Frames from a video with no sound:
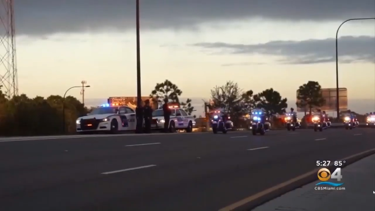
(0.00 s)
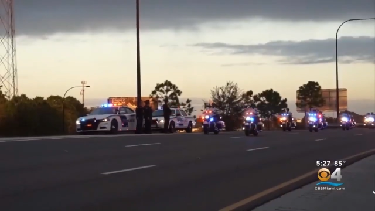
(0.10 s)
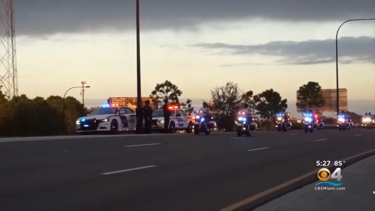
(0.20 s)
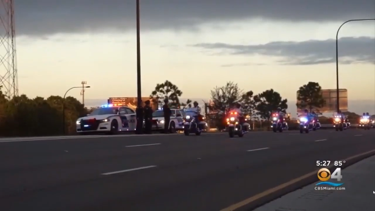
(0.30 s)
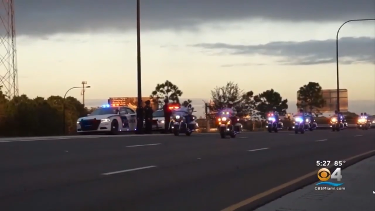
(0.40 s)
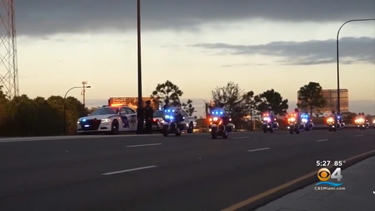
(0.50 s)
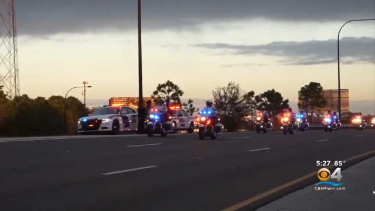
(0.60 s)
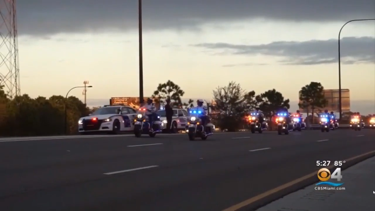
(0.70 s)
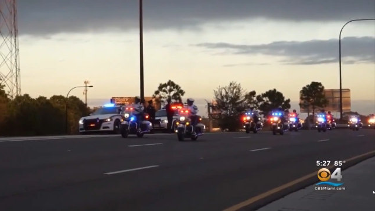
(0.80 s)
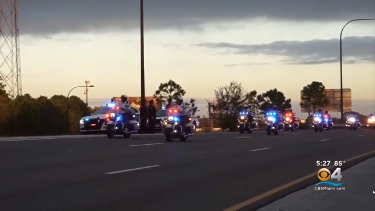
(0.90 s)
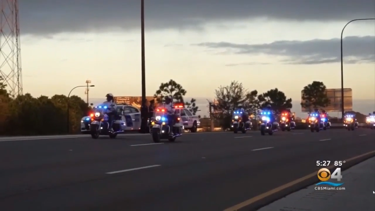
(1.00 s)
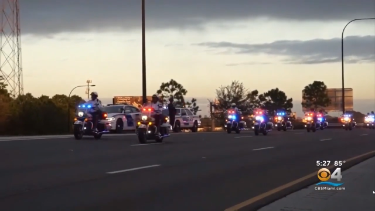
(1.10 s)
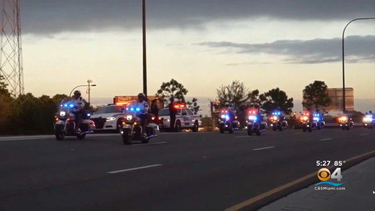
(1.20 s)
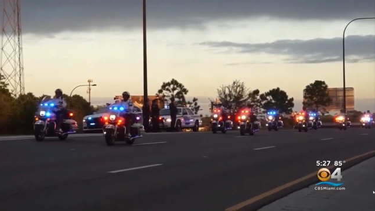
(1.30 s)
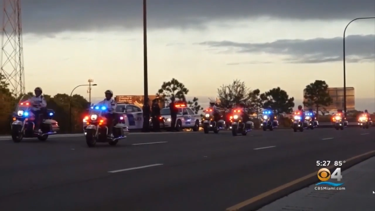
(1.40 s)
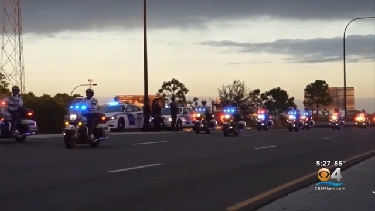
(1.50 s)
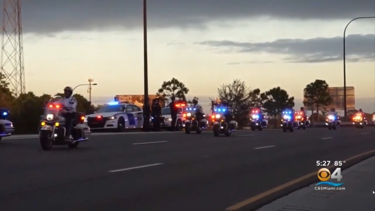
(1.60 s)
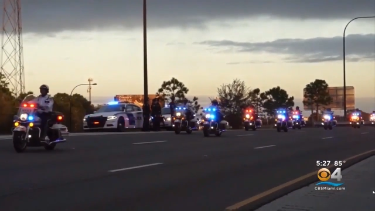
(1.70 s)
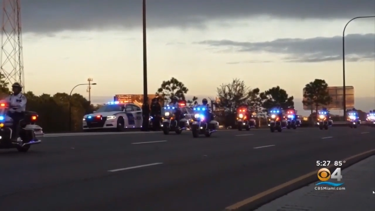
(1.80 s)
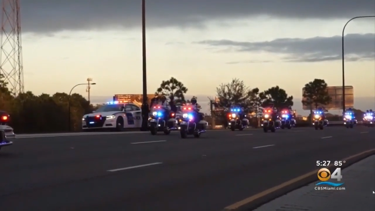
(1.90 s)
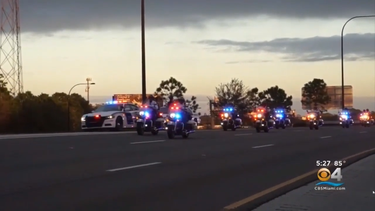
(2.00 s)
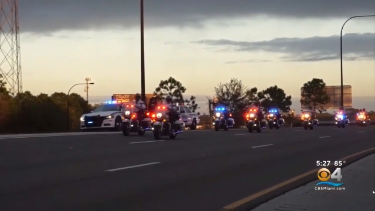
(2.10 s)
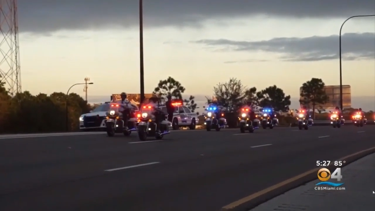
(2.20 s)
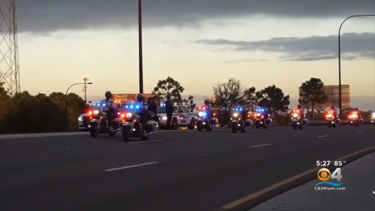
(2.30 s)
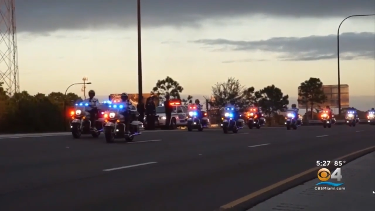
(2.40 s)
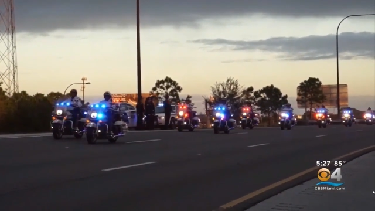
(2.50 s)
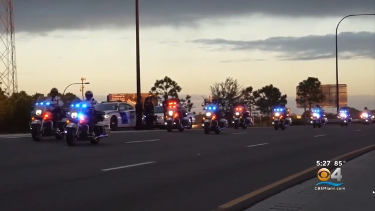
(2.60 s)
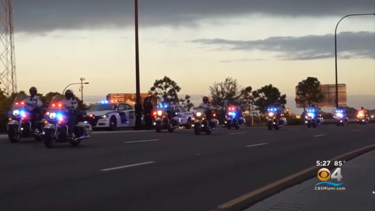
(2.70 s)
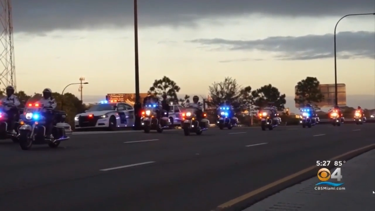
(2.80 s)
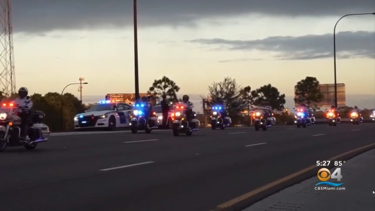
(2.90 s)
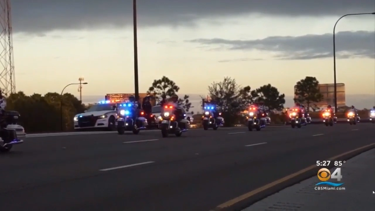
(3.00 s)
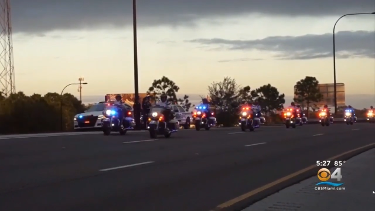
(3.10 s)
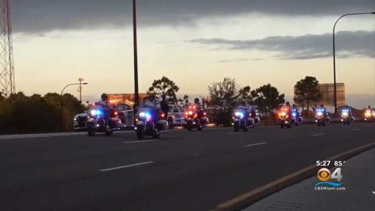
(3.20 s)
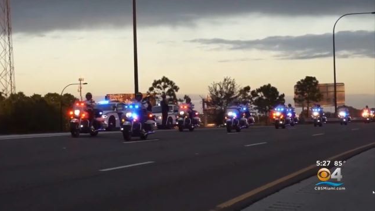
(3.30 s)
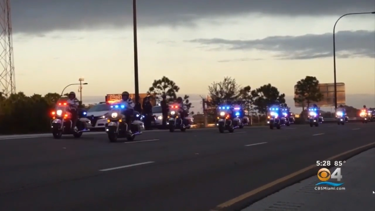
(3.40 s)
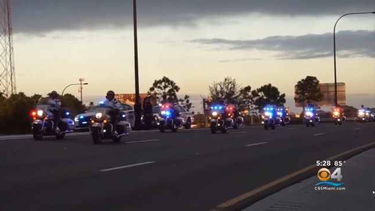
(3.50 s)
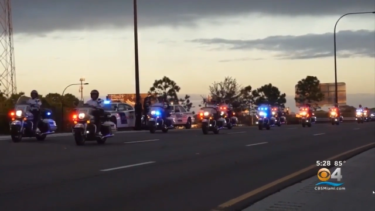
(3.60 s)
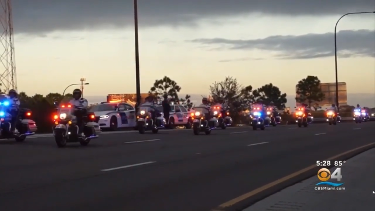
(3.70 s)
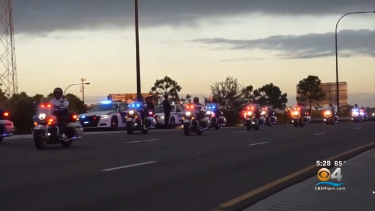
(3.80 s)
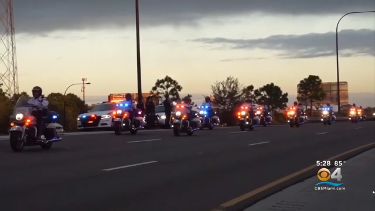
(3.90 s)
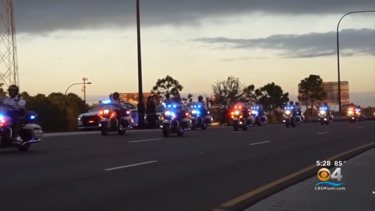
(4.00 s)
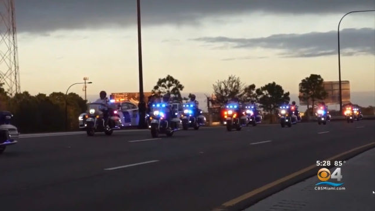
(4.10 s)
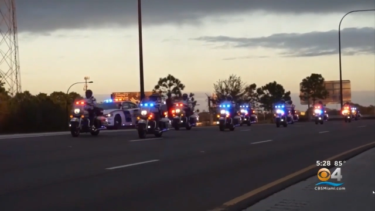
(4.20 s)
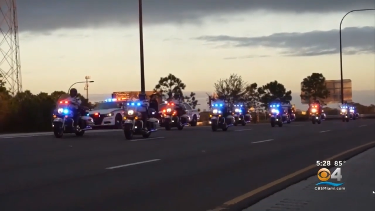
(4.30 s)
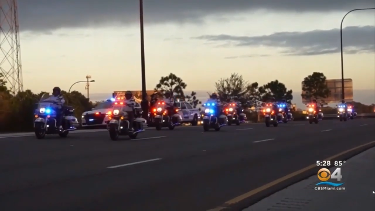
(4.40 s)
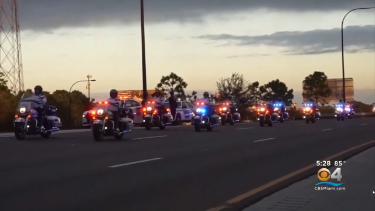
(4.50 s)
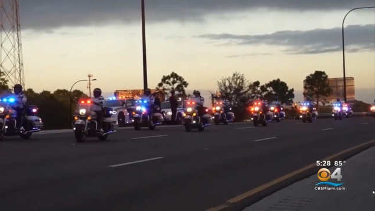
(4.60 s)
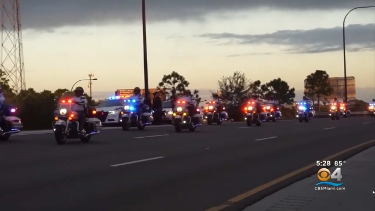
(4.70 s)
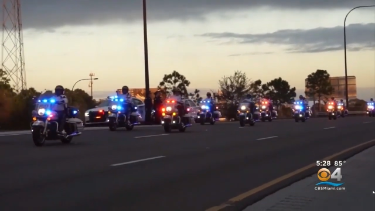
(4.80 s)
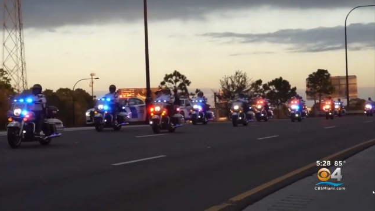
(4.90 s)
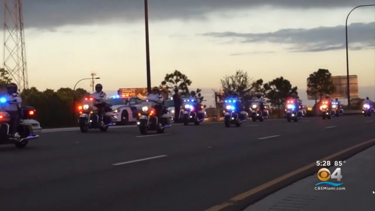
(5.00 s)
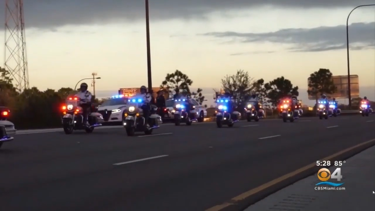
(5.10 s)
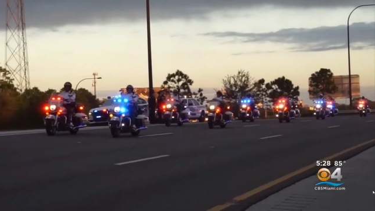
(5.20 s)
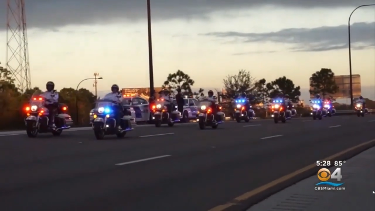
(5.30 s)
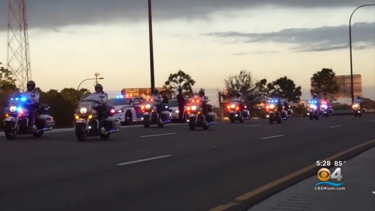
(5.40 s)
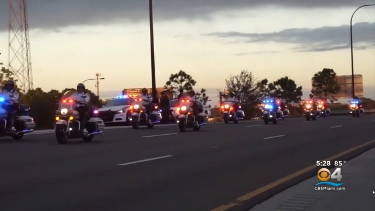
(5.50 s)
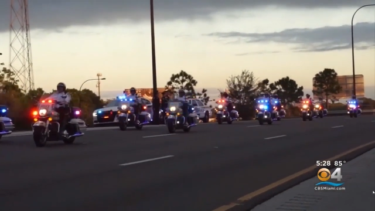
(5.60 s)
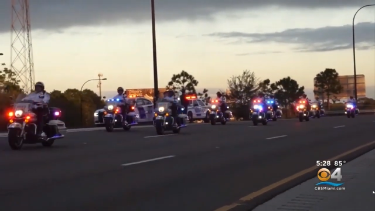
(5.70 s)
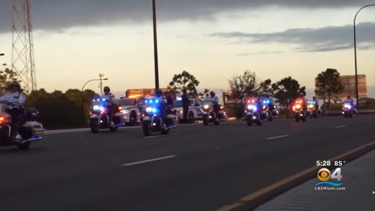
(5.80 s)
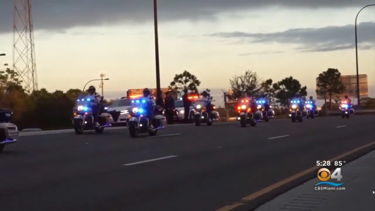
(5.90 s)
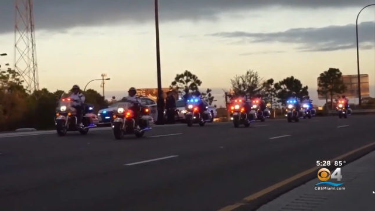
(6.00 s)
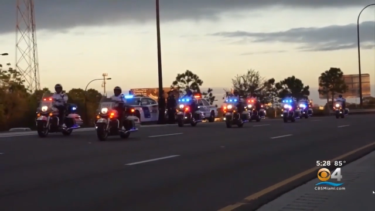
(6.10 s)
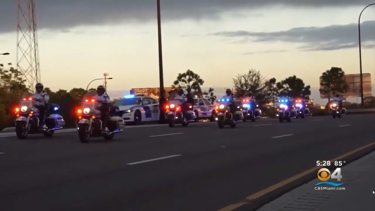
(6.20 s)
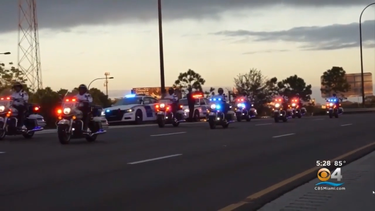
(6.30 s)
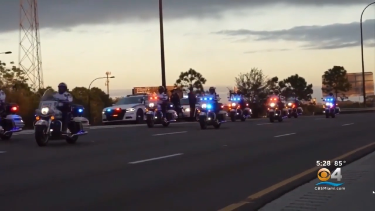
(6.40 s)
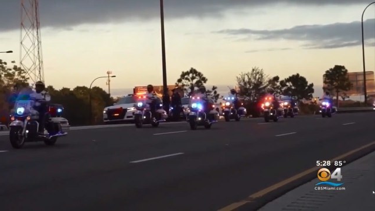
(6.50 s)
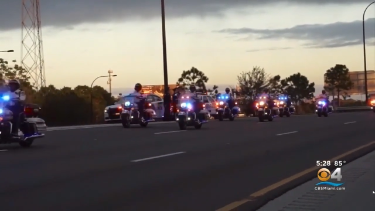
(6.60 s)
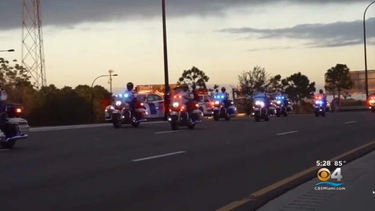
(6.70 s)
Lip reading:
Nobody's mouth can be seen.